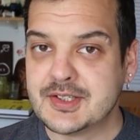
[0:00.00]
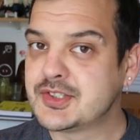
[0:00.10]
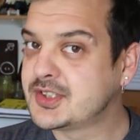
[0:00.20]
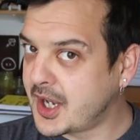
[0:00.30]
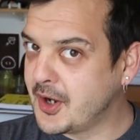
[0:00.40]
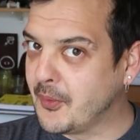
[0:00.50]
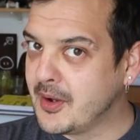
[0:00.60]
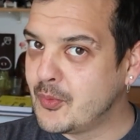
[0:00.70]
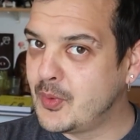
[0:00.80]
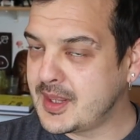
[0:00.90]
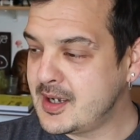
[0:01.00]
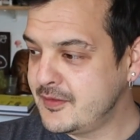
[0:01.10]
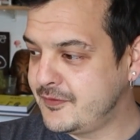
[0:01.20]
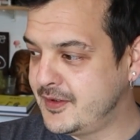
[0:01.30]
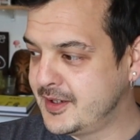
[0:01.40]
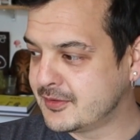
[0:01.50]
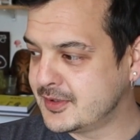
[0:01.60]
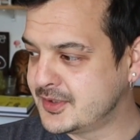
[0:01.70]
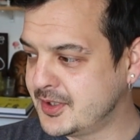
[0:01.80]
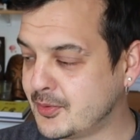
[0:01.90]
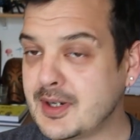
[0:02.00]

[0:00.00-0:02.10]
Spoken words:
So without further ado,